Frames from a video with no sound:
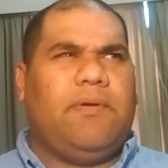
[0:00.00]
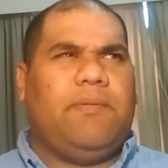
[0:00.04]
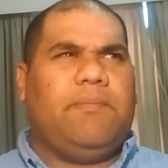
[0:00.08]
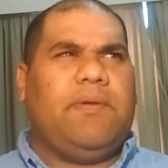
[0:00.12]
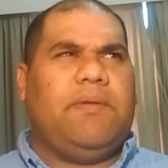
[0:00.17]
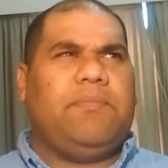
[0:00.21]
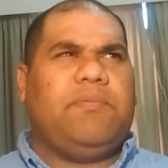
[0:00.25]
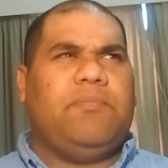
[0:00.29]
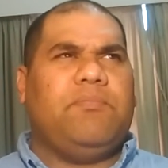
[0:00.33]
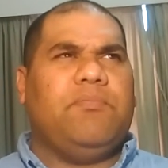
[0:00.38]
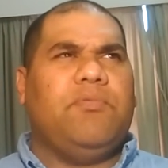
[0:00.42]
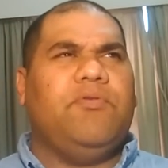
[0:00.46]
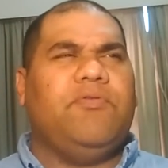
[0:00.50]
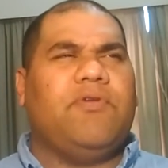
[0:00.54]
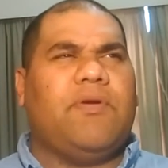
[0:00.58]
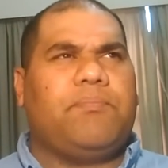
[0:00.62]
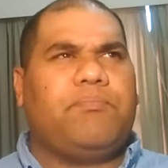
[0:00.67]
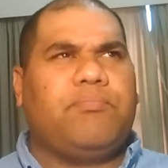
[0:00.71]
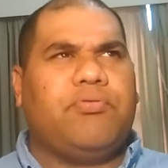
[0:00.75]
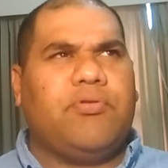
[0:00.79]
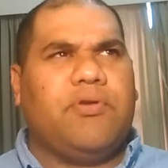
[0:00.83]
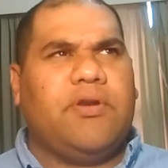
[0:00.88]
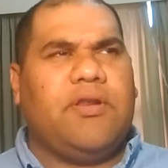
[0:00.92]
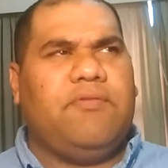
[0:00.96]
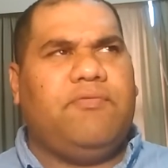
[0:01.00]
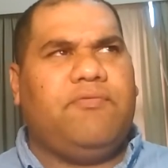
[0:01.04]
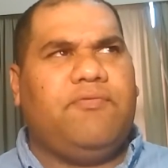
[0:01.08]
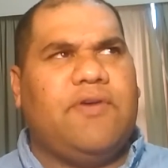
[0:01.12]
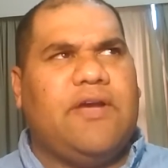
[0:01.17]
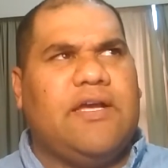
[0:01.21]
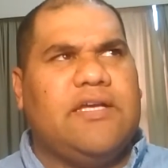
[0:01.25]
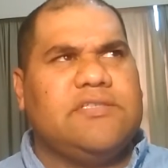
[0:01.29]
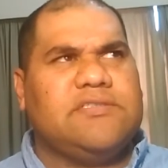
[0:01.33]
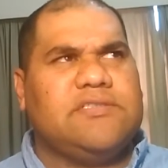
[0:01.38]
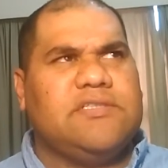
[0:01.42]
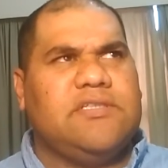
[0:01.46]
maybe move up pretty
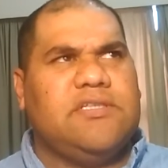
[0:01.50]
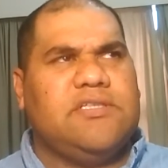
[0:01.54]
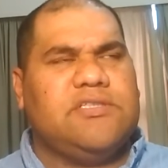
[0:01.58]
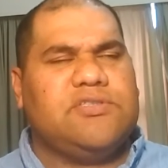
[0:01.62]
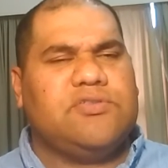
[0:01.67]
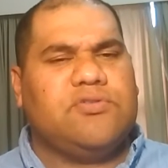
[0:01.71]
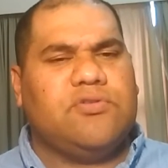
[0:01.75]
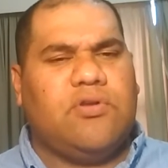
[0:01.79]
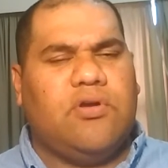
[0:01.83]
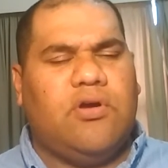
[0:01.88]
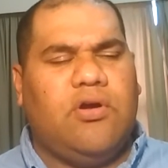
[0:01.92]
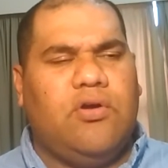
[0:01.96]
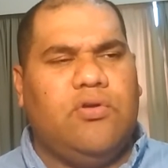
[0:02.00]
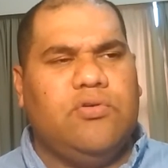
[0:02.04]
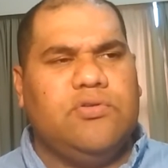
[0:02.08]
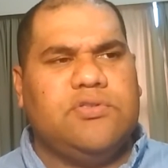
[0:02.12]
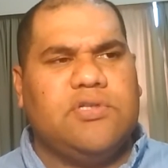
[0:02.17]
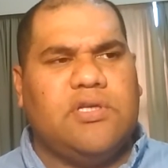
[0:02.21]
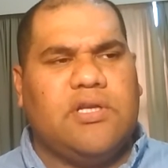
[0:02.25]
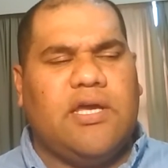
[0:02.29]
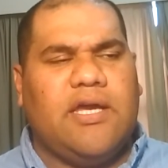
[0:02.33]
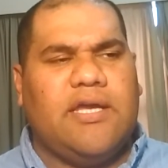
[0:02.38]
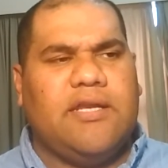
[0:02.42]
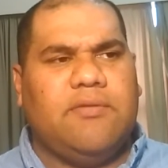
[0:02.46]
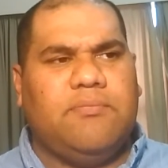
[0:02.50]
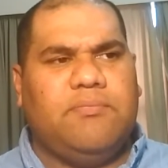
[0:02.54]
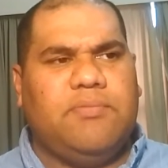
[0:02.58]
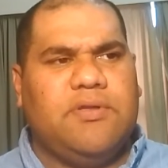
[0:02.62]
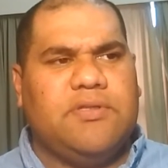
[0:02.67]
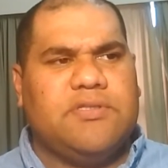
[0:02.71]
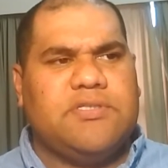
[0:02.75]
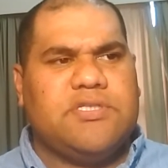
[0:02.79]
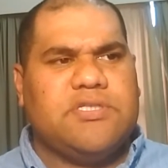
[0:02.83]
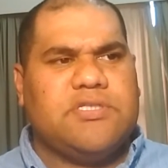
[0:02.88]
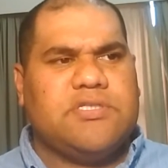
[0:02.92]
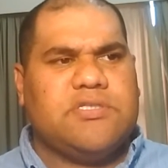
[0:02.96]
fast and then sort of hold your line a
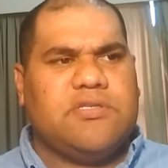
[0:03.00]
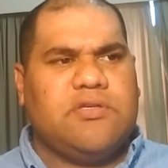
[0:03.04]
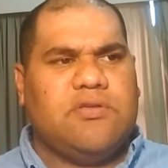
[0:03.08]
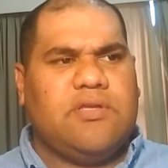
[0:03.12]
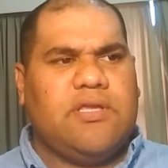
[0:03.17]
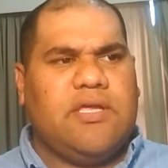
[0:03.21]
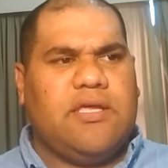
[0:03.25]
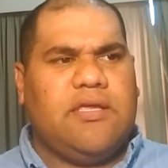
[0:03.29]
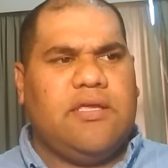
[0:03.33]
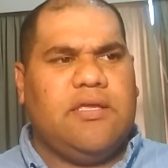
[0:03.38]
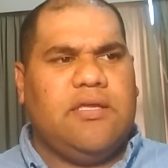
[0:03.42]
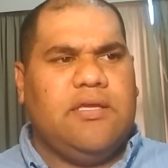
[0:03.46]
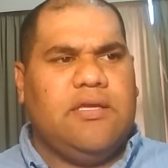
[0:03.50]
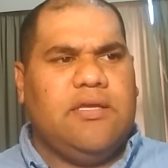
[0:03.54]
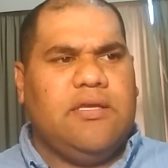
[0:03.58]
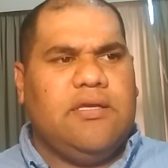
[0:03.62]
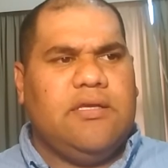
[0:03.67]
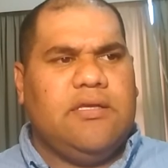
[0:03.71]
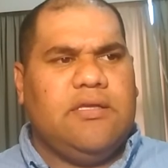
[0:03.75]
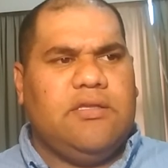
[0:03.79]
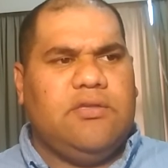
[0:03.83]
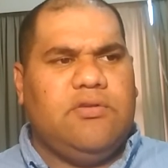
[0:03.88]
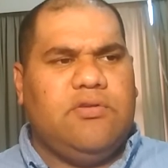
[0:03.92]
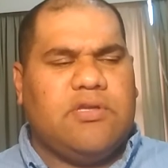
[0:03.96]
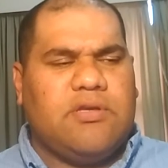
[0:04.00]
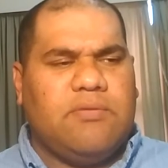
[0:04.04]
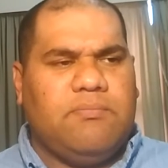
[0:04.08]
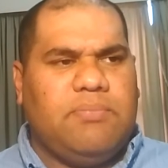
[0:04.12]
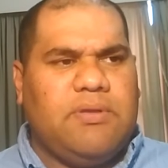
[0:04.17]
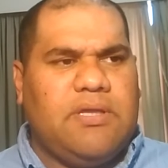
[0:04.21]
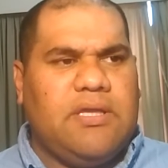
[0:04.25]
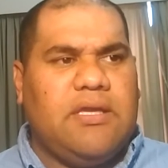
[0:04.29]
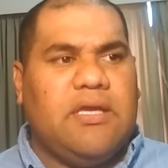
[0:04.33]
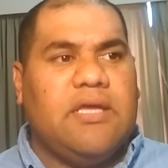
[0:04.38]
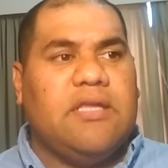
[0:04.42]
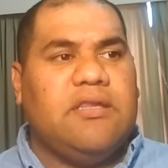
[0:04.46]
bit, just so that you can
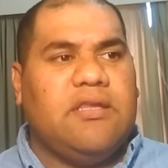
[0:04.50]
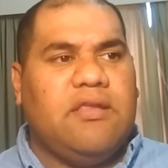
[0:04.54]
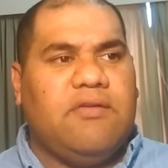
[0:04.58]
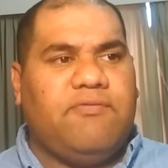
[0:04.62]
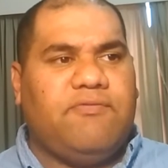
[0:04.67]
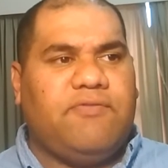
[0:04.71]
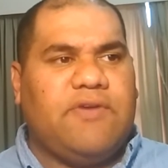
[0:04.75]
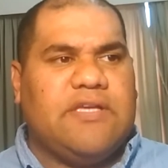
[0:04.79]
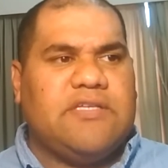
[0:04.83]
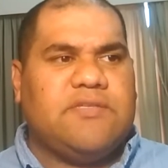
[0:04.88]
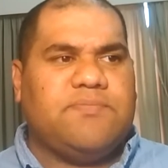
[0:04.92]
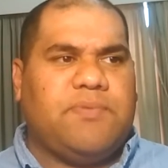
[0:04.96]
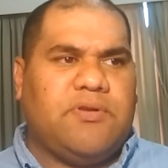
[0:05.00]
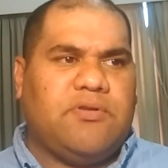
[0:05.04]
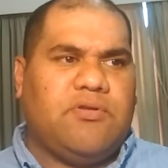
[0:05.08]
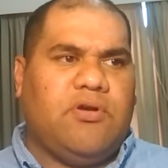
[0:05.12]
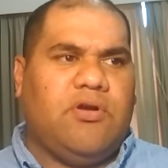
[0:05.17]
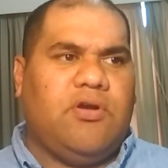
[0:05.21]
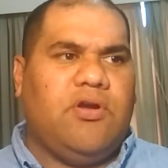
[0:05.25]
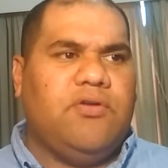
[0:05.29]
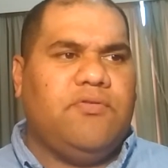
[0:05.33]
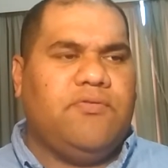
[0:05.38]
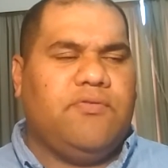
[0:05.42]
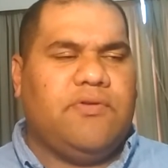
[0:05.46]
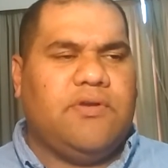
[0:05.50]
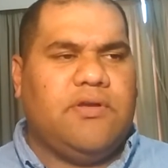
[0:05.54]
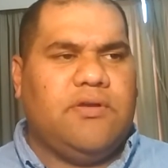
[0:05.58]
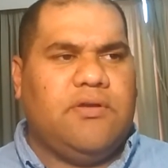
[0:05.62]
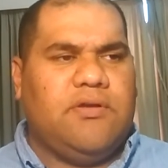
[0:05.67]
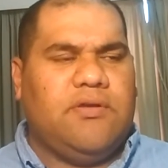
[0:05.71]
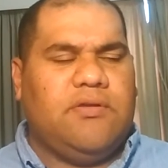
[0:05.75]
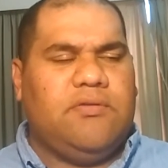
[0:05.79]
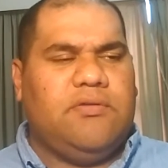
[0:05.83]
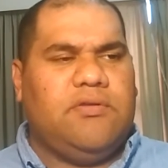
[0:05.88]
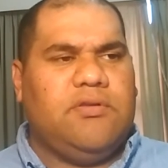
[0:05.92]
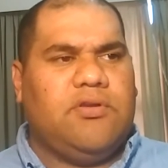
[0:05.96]
be in their face but not
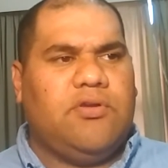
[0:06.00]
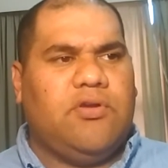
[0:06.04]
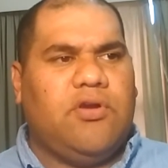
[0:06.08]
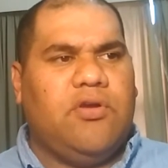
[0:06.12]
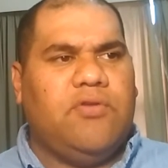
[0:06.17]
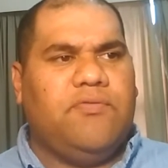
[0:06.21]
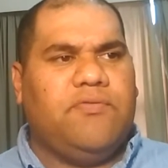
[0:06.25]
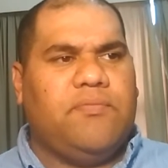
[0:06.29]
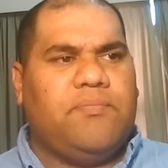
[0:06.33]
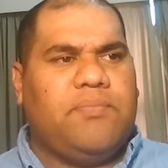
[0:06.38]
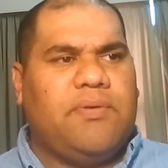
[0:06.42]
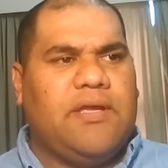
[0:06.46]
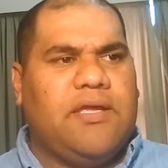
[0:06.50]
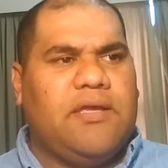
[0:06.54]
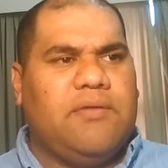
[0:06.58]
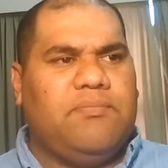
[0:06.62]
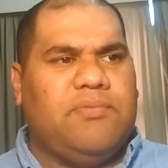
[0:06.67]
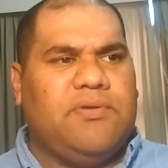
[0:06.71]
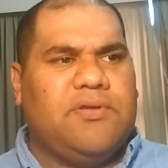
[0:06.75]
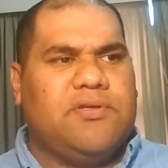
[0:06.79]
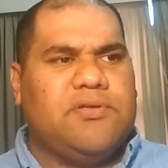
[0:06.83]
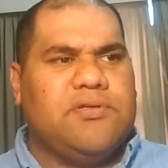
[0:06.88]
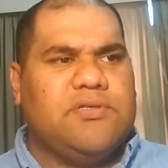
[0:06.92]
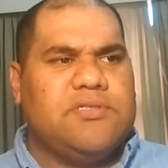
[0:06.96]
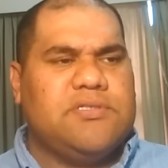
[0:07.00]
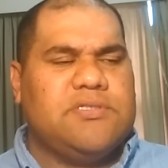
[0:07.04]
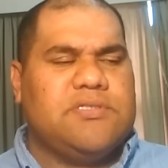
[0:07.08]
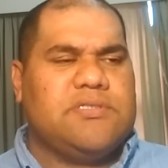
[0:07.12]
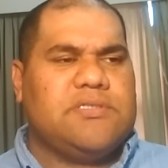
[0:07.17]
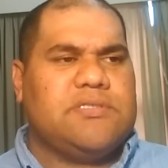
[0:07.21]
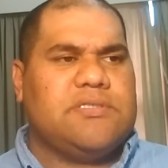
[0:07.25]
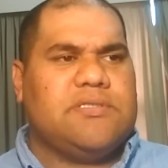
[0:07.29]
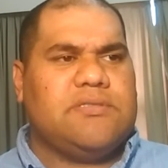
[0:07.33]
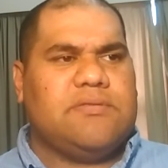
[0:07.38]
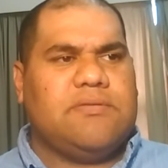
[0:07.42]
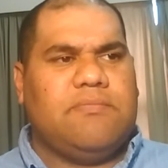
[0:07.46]
overplay it,
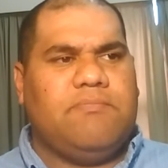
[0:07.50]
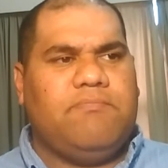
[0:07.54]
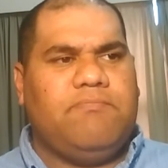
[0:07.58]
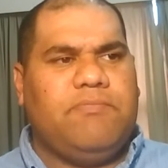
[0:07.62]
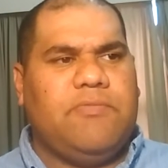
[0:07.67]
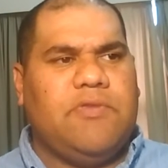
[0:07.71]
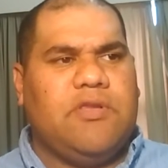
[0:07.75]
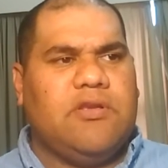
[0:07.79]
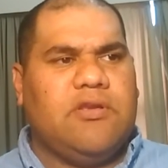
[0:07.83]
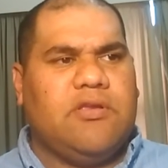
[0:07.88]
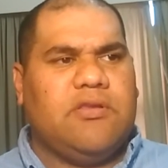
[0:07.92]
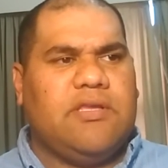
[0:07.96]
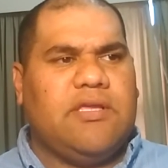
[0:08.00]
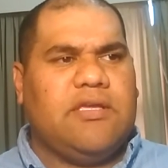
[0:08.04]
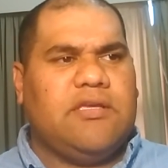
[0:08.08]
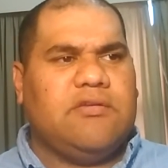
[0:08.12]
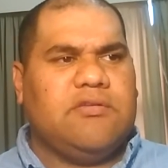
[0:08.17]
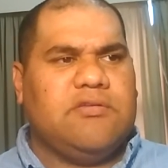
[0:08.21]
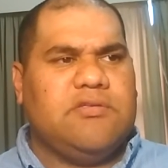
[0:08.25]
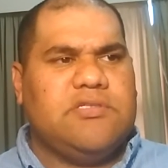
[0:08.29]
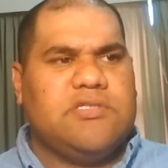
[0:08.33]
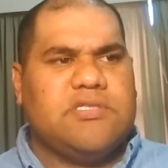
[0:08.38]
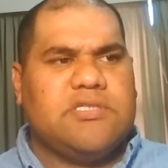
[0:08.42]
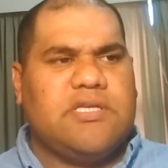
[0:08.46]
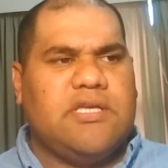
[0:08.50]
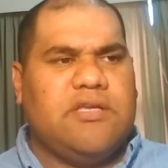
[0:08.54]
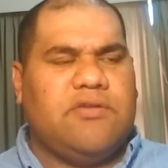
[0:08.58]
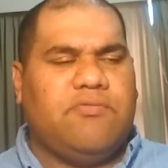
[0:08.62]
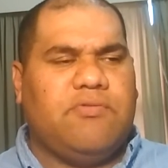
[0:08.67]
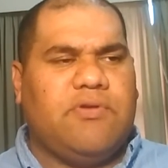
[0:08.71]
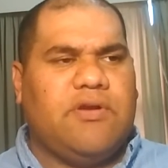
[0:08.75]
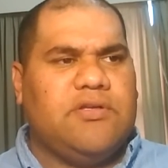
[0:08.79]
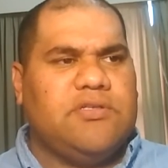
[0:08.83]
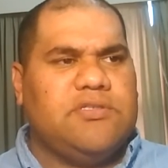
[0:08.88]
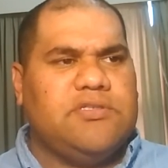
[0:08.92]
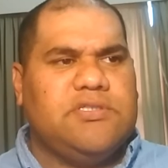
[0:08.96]
because they could just get
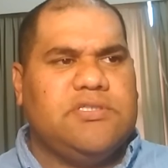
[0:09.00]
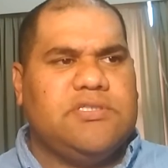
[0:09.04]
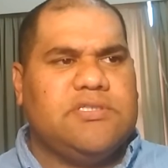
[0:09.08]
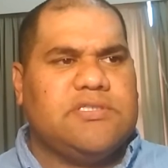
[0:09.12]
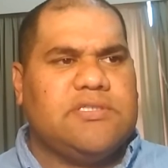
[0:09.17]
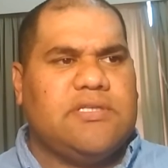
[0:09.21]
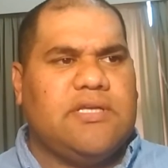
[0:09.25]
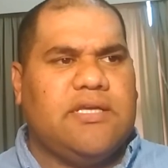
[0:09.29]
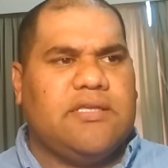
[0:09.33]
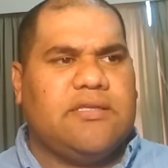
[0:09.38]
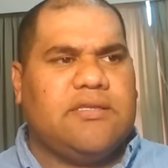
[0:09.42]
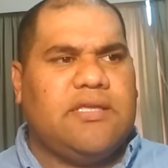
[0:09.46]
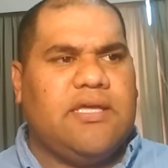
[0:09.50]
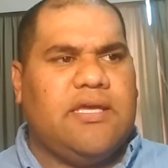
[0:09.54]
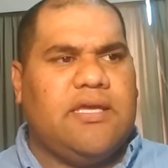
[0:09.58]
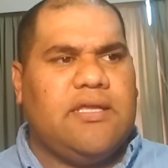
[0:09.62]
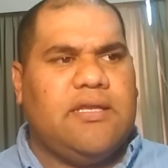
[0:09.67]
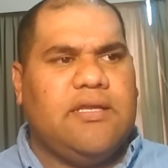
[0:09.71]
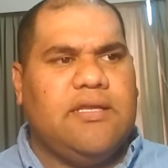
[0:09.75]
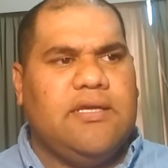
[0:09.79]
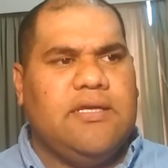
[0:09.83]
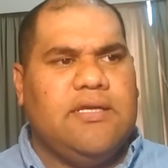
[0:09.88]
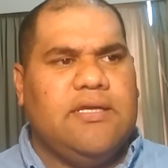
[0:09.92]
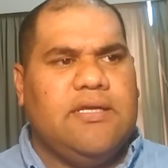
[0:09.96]
around you just like that.